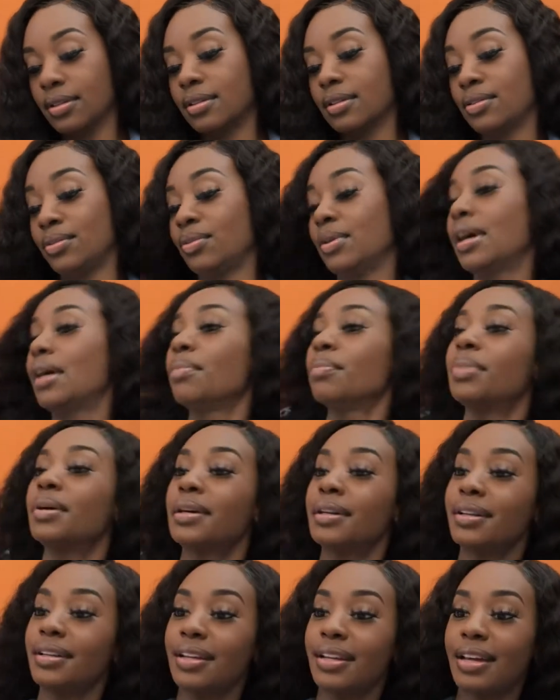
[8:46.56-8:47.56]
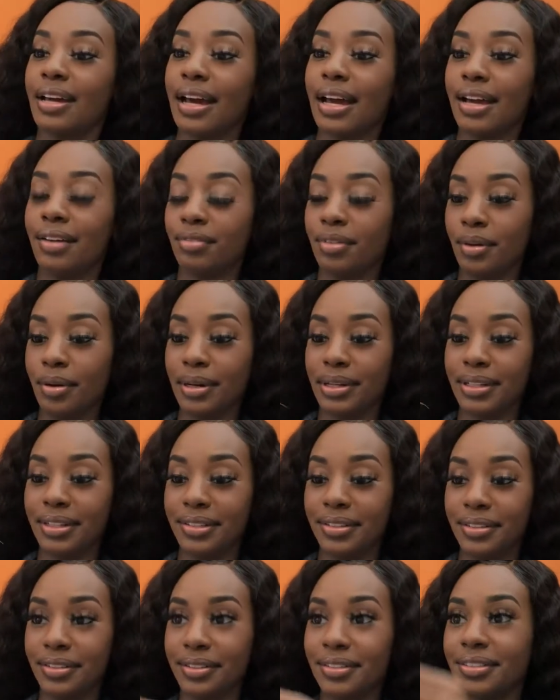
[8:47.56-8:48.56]
Where I'm putting it, I have no
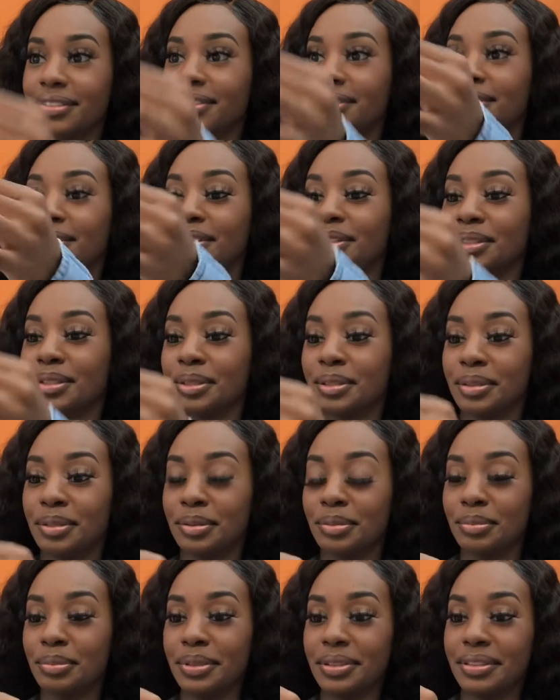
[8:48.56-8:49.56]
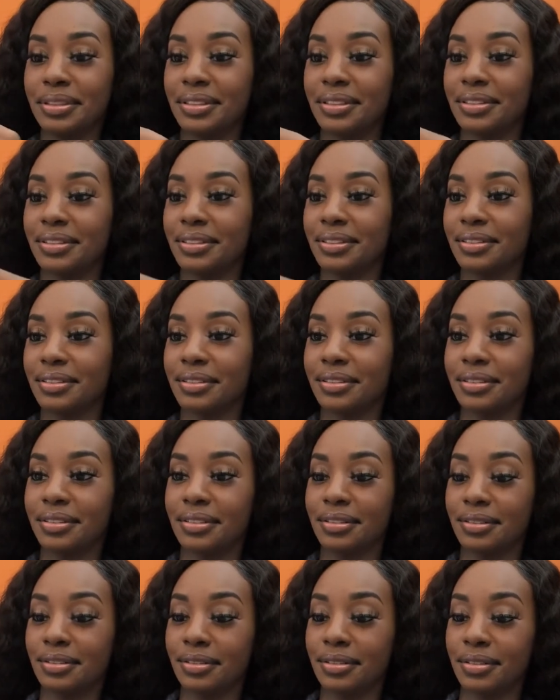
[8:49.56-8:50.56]
idea. But,
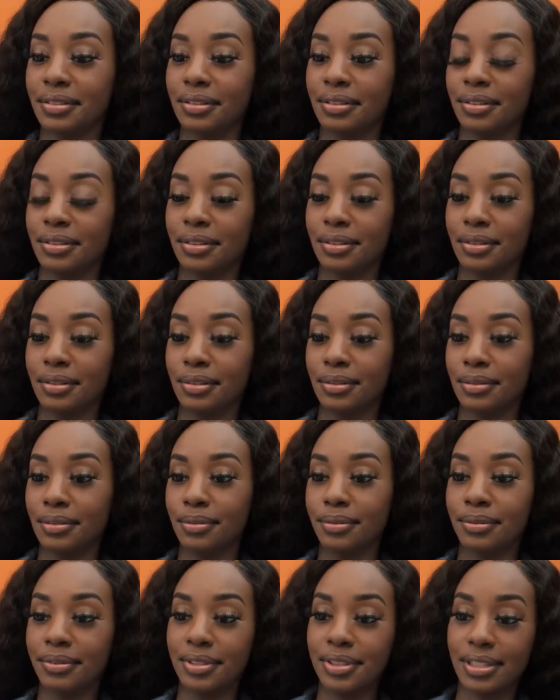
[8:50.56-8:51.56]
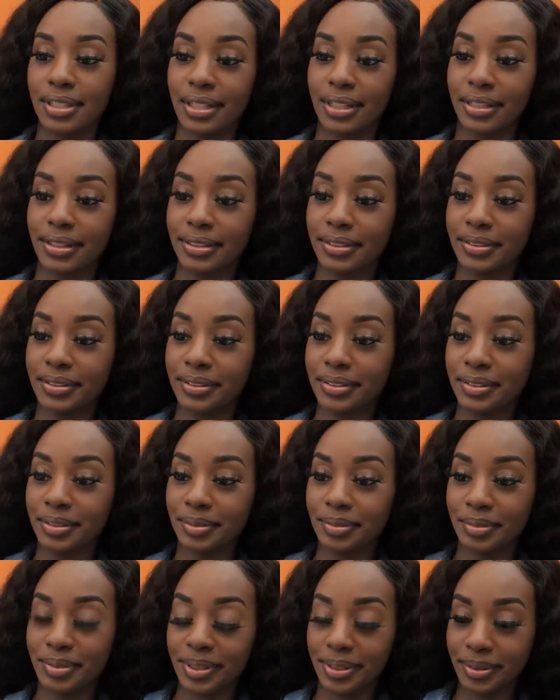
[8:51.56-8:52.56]
ooh, check.
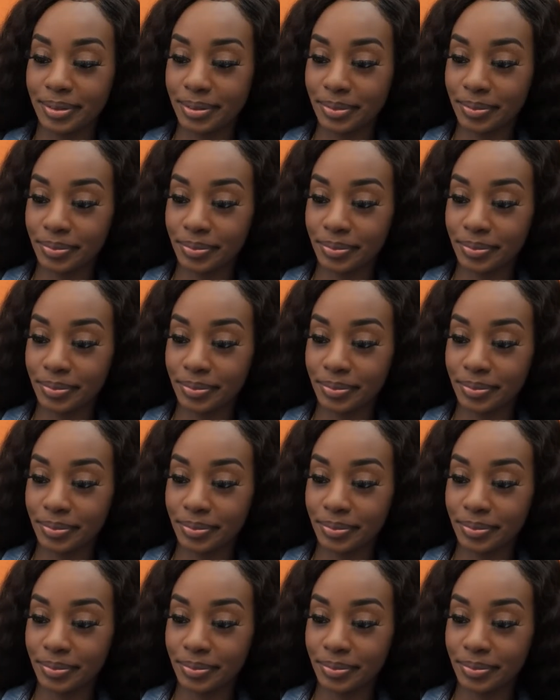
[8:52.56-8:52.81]
Hmm.